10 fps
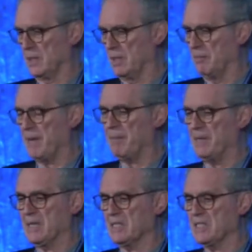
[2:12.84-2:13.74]
public
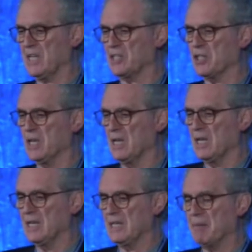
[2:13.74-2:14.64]
and such,
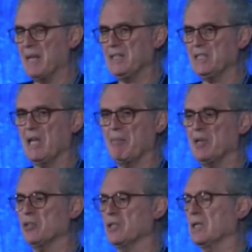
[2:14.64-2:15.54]
in a
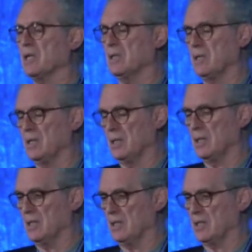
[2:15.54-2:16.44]
multidimensional
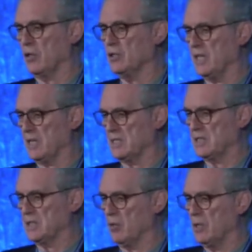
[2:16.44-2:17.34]
uh, context.
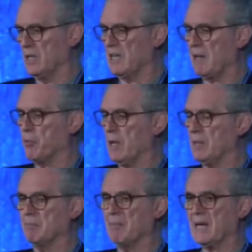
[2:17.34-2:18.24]
So number
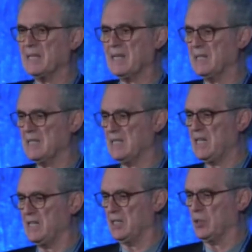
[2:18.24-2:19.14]
one, market
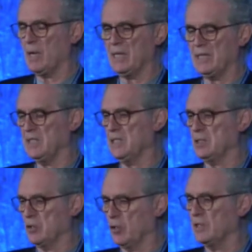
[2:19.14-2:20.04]
understanding. You are in this
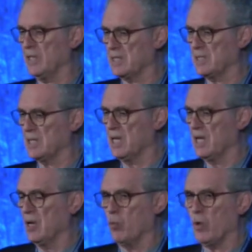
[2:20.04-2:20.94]
context.
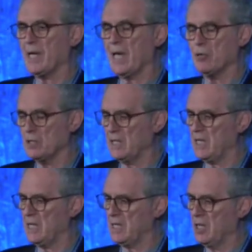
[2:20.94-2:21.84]
Why are you
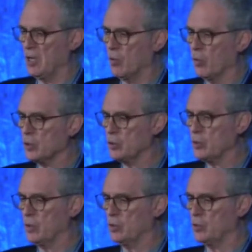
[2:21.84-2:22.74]
there? What do you
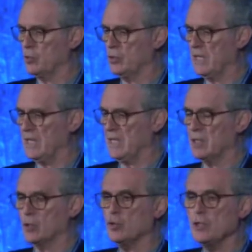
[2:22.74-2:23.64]
want to do there?
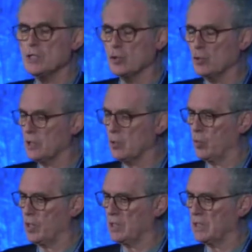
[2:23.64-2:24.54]
Who is doing
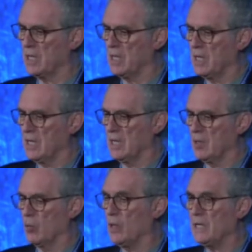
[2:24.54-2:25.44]
what? Uh,
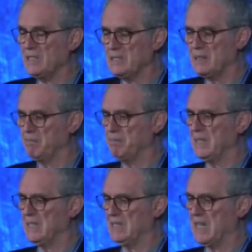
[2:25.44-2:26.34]
where is it
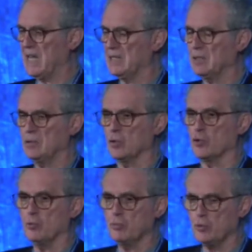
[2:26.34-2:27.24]
being done, to
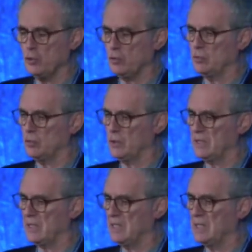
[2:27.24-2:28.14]
whom we do it,
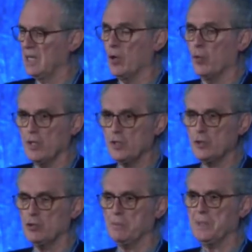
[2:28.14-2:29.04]
and when
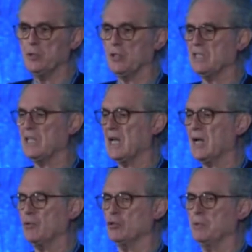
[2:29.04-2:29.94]
should we be doing it, and how
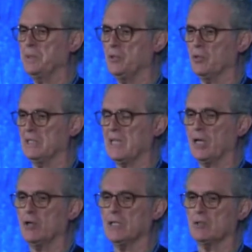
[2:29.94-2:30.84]
should we be doing it. I
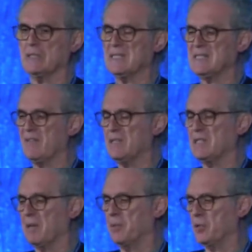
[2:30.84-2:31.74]
call those the seven
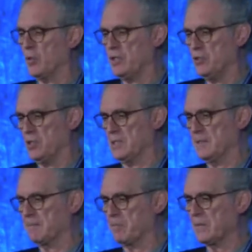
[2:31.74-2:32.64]
W questions.
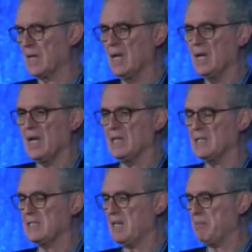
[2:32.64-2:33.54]
And the
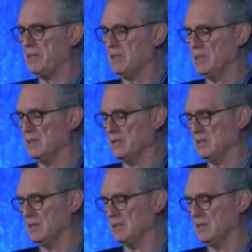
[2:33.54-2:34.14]
same, uh,